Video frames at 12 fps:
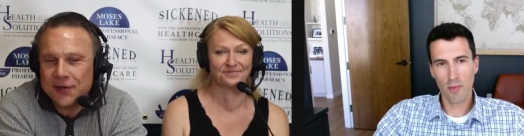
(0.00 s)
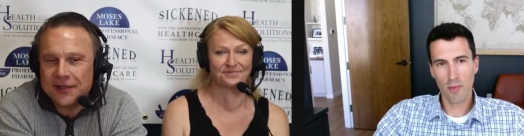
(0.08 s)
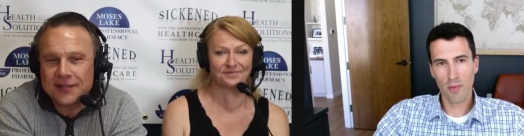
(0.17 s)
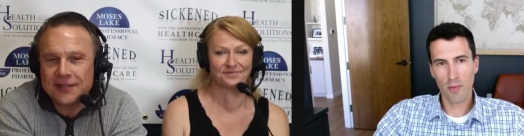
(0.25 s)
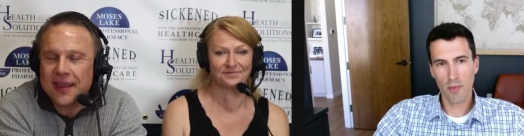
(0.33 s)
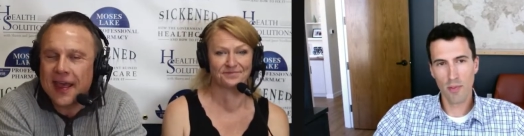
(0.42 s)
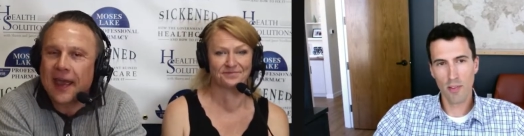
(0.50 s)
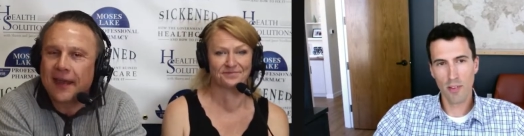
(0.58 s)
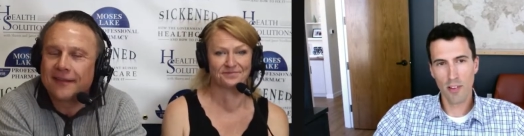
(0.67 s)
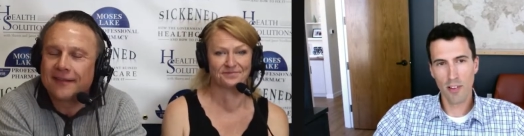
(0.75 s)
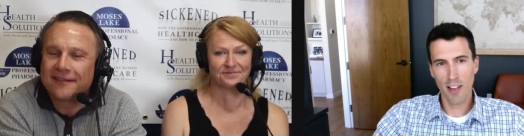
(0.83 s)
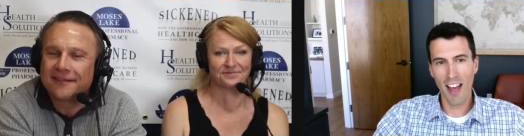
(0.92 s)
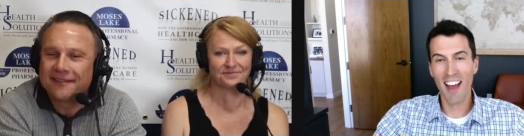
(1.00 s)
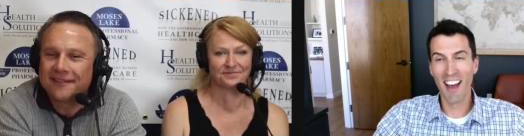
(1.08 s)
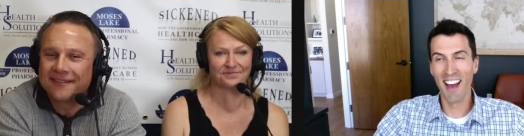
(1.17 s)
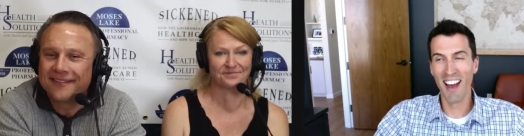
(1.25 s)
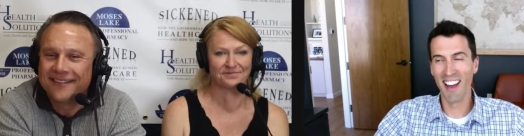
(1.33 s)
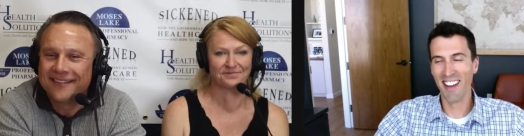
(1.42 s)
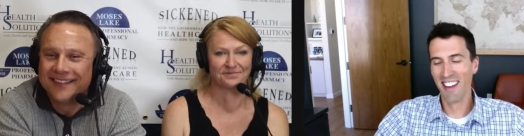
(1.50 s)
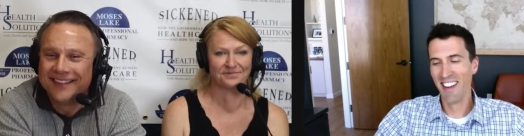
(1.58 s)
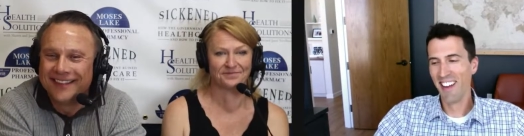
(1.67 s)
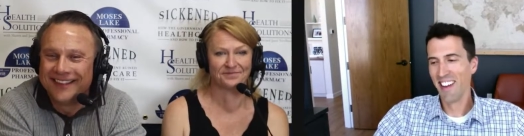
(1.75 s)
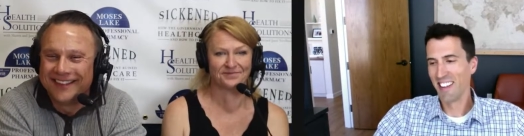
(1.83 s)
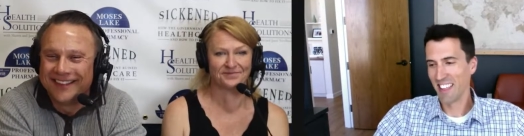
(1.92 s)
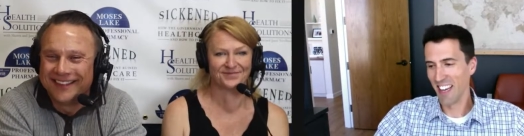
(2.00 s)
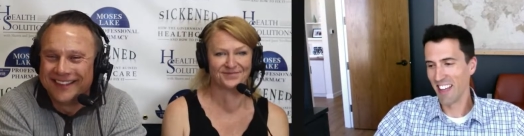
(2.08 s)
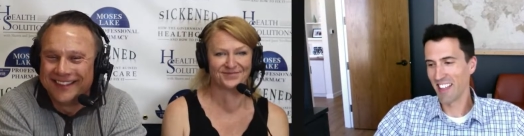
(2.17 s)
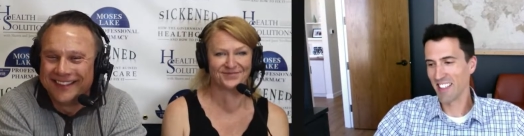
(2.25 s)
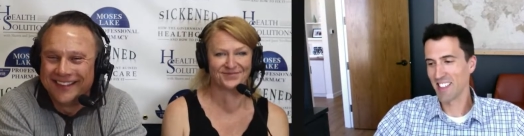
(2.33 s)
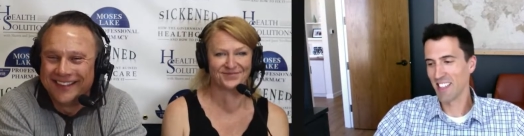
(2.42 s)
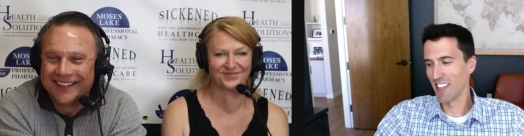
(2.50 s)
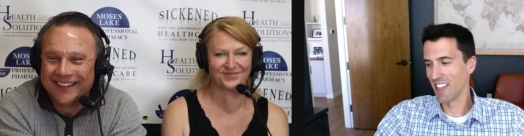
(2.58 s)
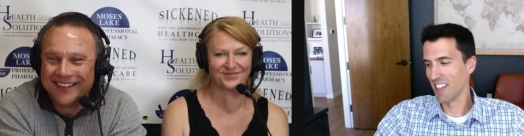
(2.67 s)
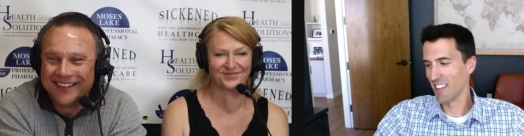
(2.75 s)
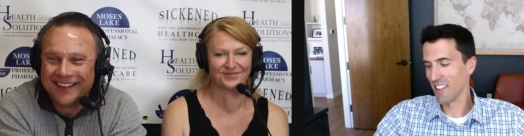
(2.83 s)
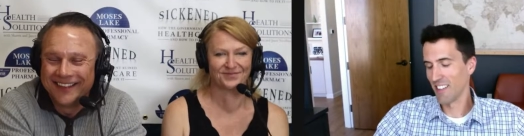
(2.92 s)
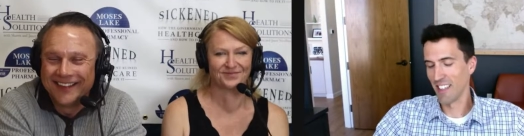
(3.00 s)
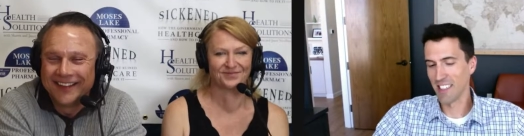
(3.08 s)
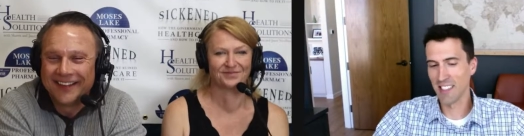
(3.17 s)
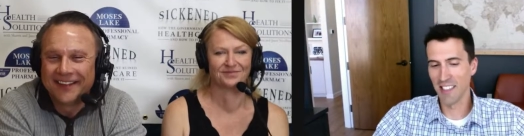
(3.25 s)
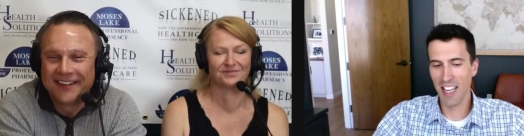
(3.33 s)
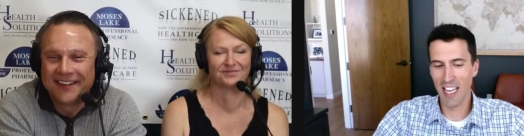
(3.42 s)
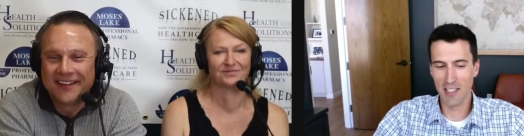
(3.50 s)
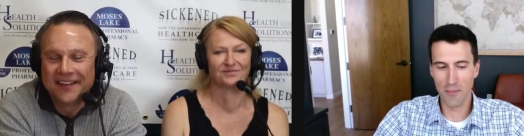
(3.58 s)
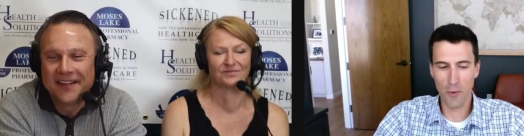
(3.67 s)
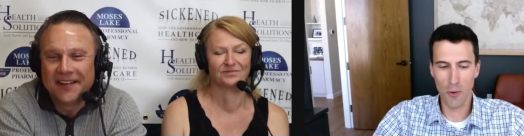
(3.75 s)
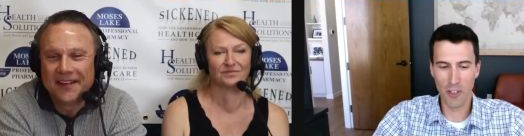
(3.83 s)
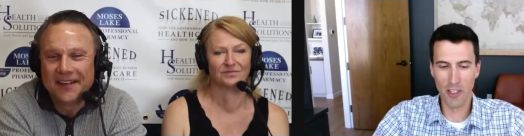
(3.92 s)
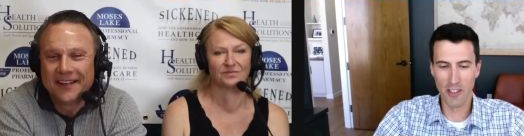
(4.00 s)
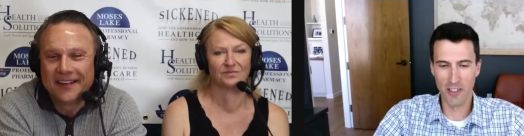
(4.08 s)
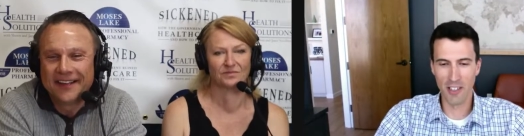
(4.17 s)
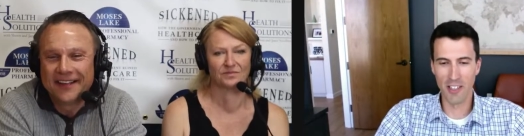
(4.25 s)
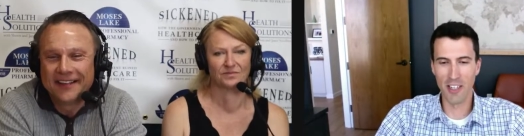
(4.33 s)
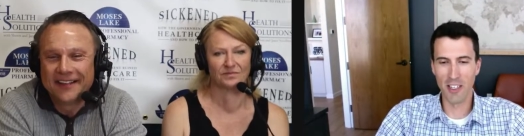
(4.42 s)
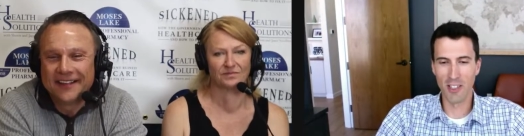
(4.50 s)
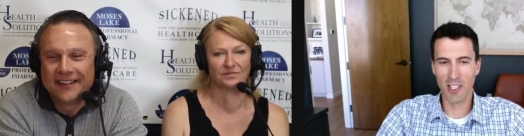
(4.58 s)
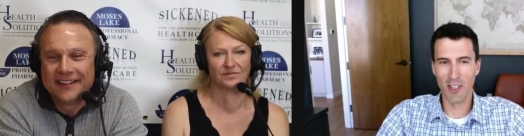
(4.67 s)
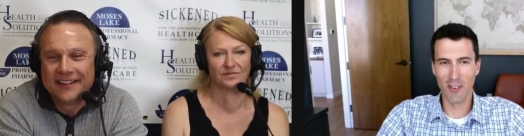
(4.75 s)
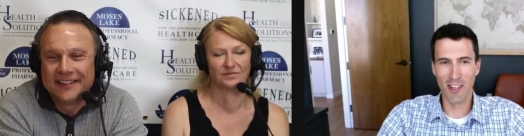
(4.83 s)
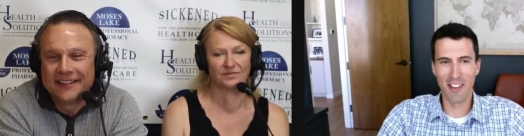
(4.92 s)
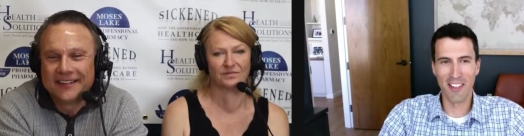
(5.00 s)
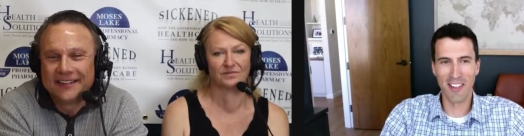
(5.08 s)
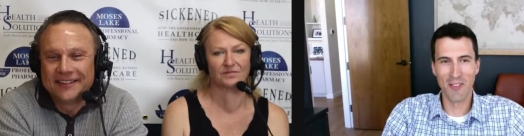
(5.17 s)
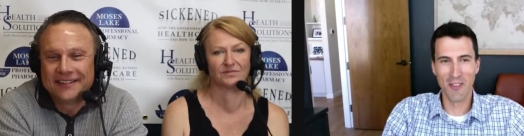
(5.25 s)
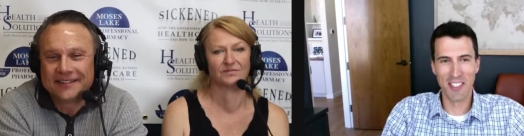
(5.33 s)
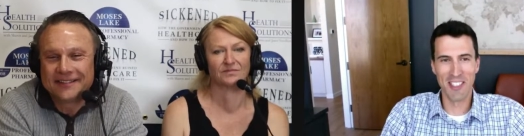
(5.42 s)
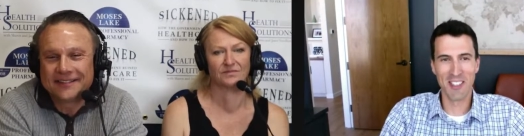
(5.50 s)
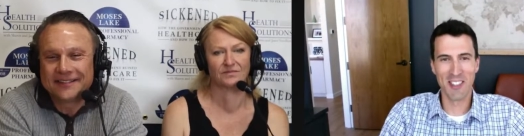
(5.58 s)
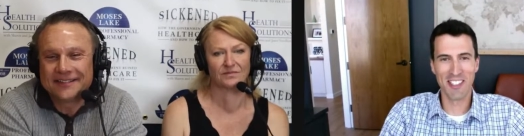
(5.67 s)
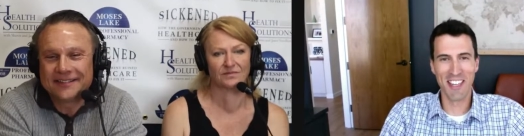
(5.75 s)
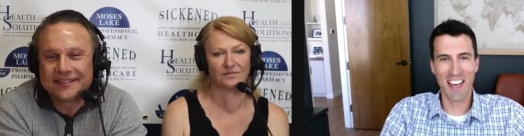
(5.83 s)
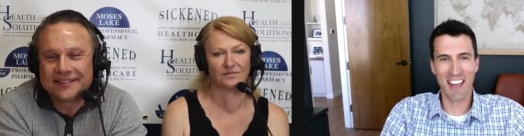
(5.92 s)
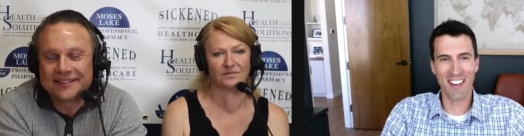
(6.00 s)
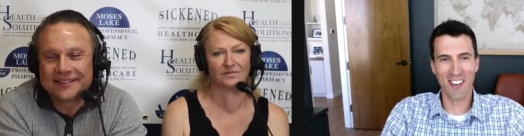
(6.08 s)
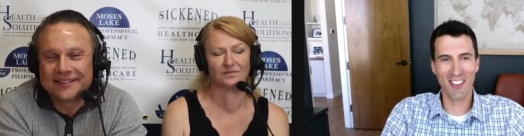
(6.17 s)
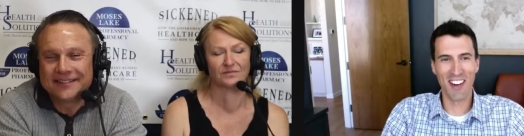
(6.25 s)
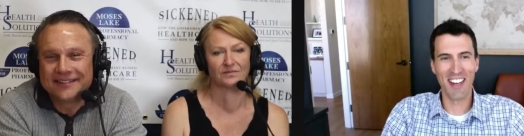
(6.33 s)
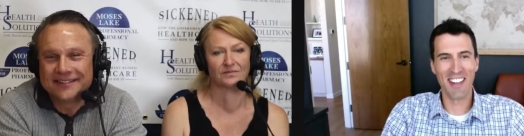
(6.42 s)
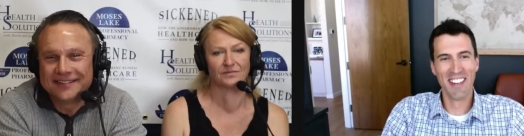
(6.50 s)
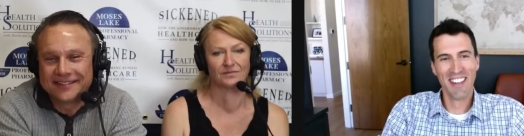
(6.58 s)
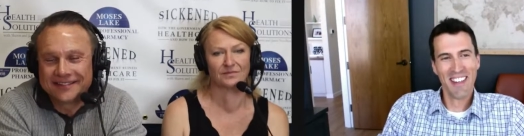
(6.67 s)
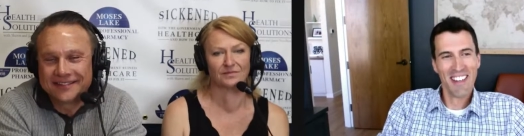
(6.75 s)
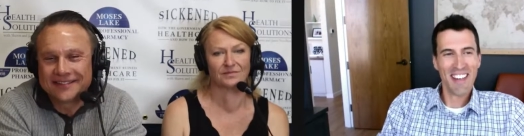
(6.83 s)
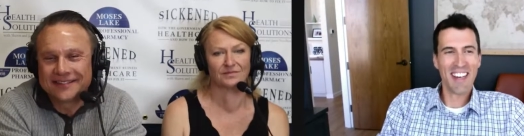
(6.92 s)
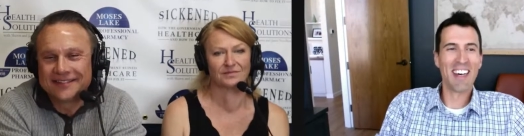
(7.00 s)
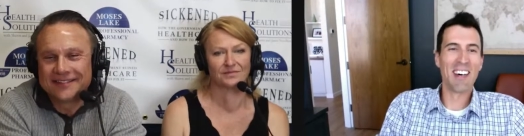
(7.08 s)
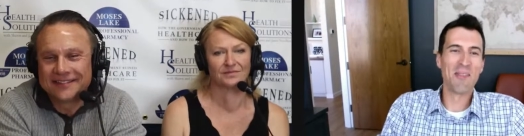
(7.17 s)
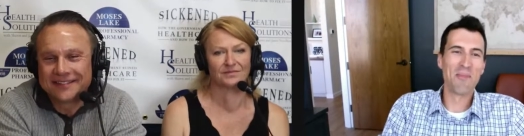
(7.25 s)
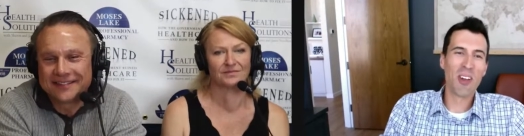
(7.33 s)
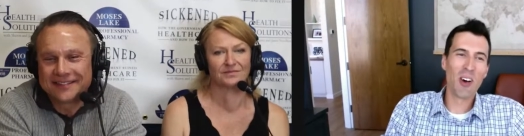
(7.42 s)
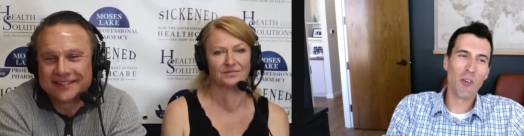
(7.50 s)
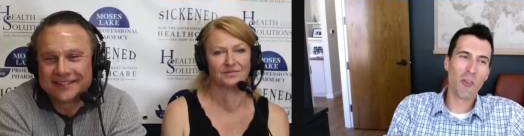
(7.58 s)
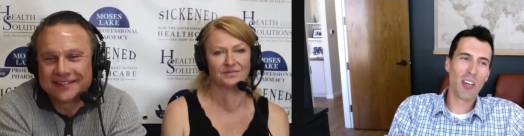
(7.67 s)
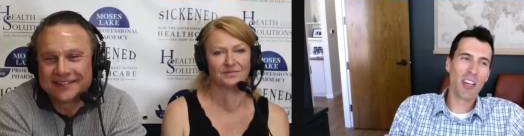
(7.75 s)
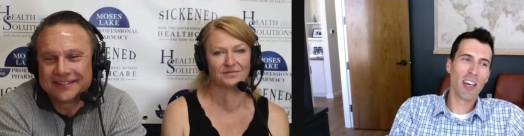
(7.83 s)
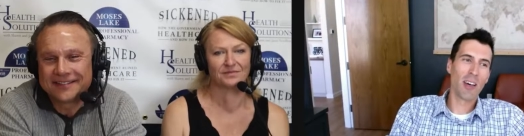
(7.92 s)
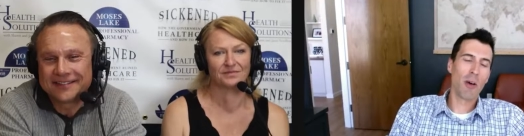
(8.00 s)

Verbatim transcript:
Speaker 1: did just that.
Speaker 2: Yeah, that's the last 4 years in a nutshell right there. We did just that. All right. No,